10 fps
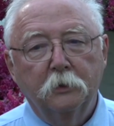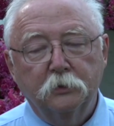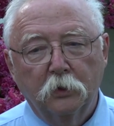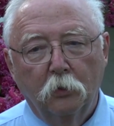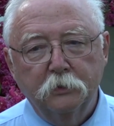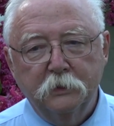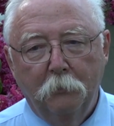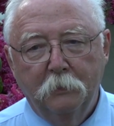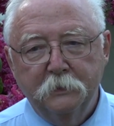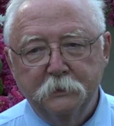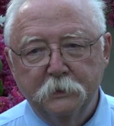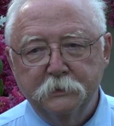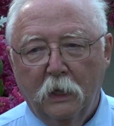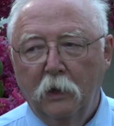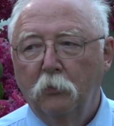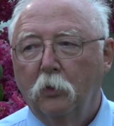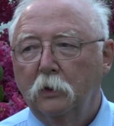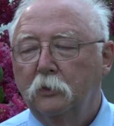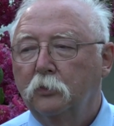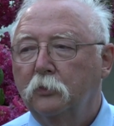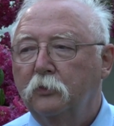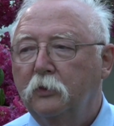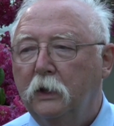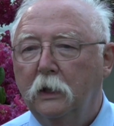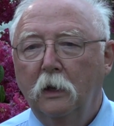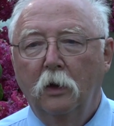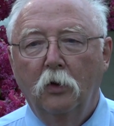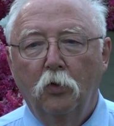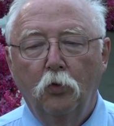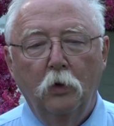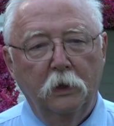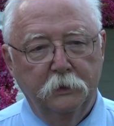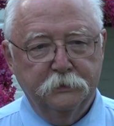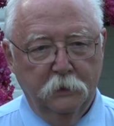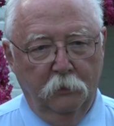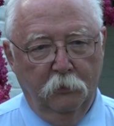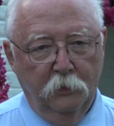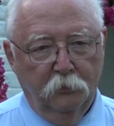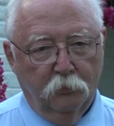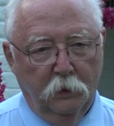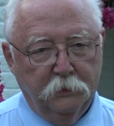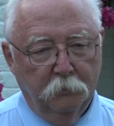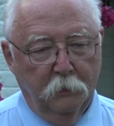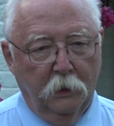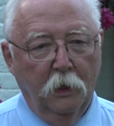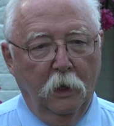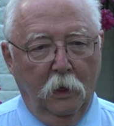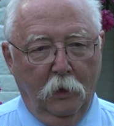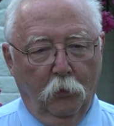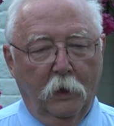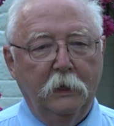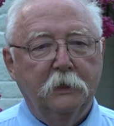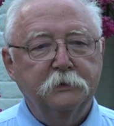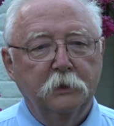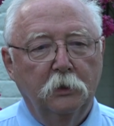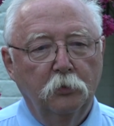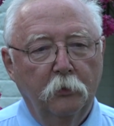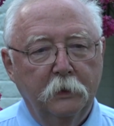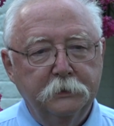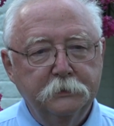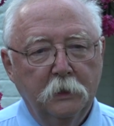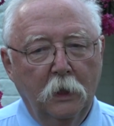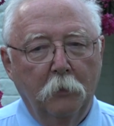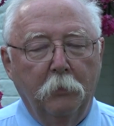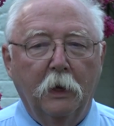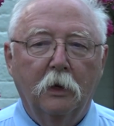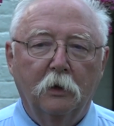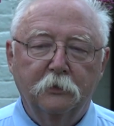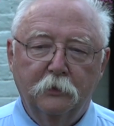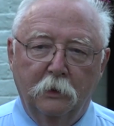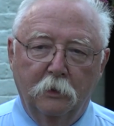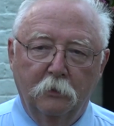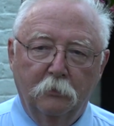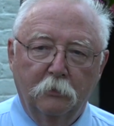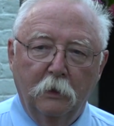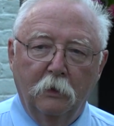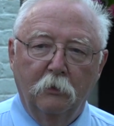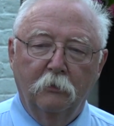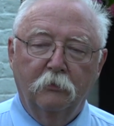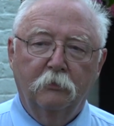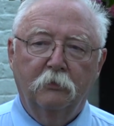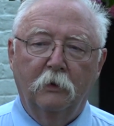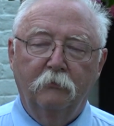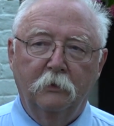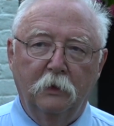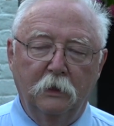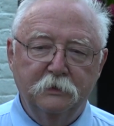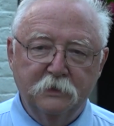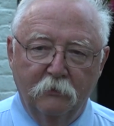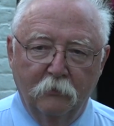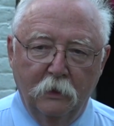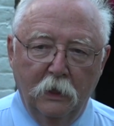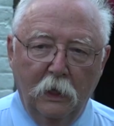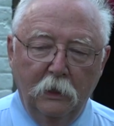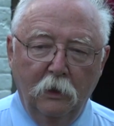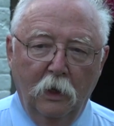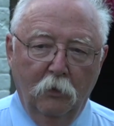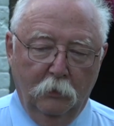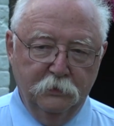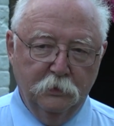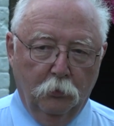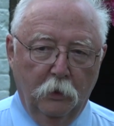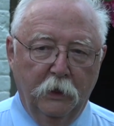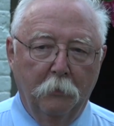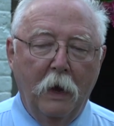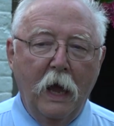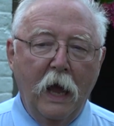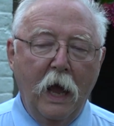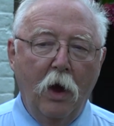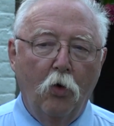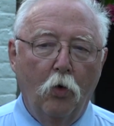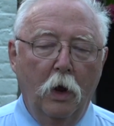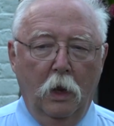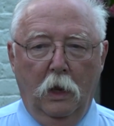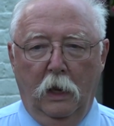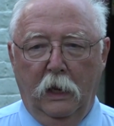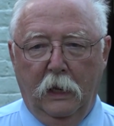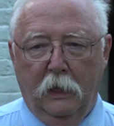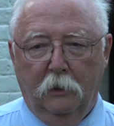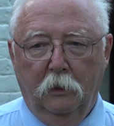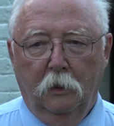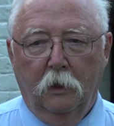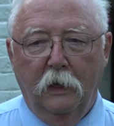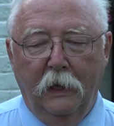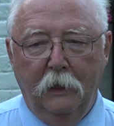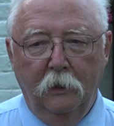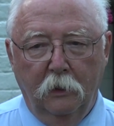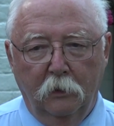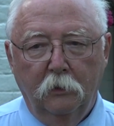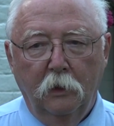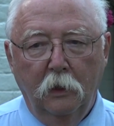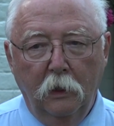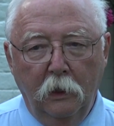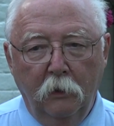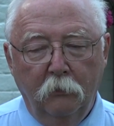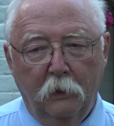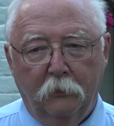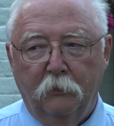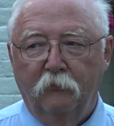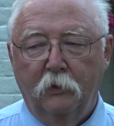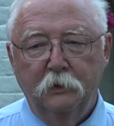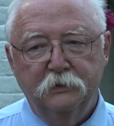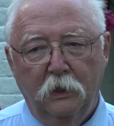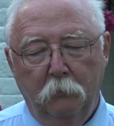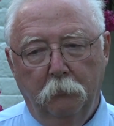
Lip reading: shows up and says, I want to see who is in this regiment. Why does he do this? Because in 1778, when Sir William Howe had landed at the very same